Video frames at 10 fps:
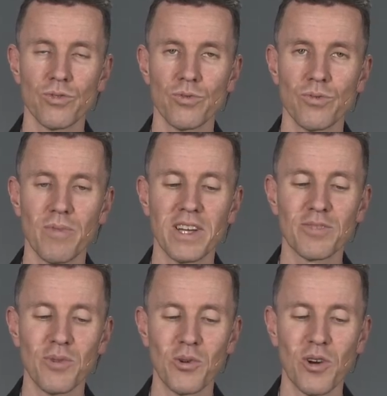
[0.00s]
make
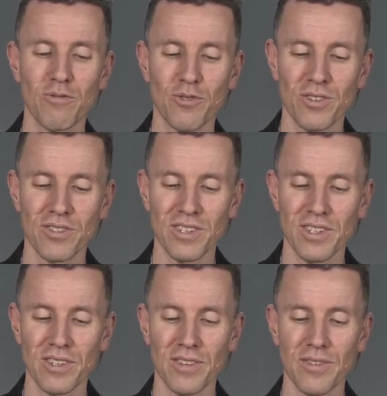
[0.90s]
smoke offerings
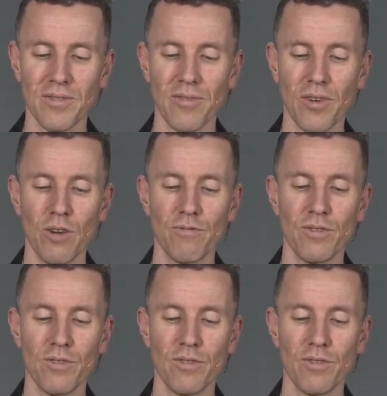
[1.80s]
of